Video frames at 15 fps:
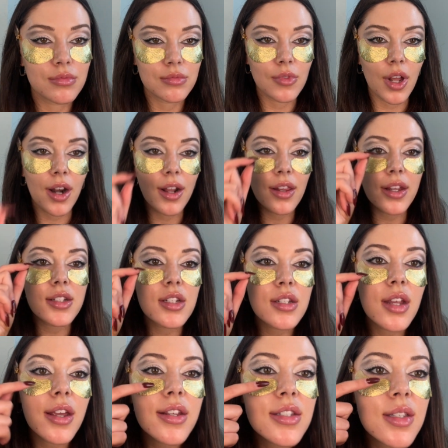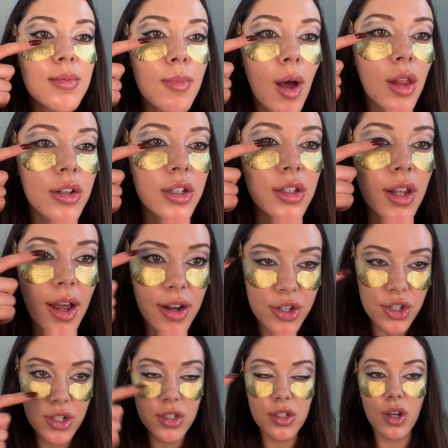And I like to take smaller
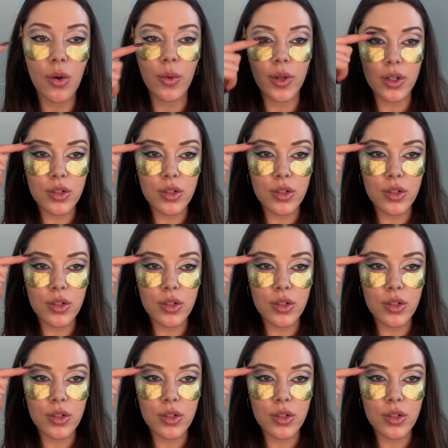lashes going